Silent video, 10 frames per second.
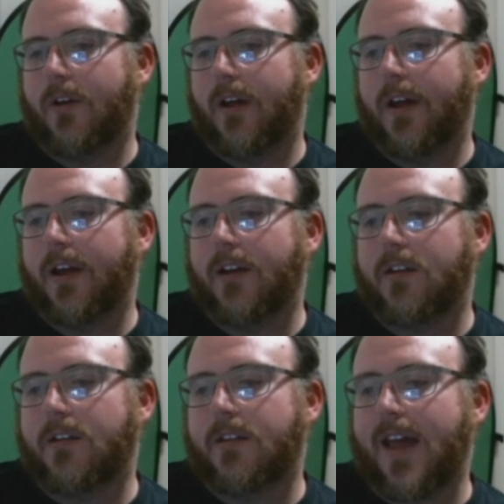
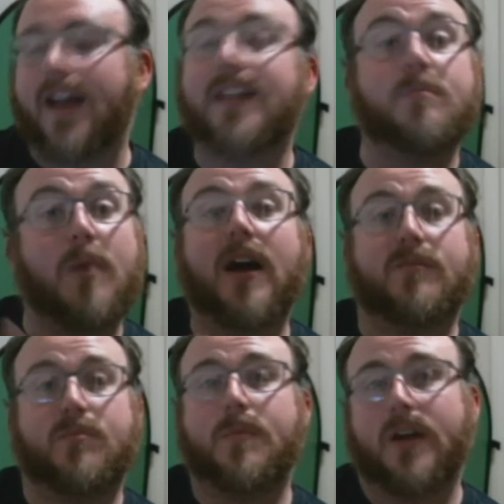And that is part
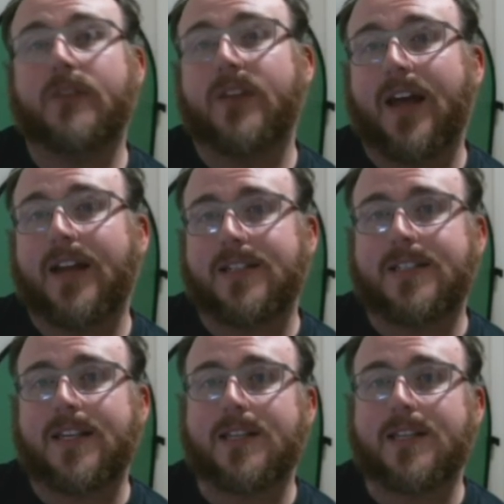of preparing for the HSC,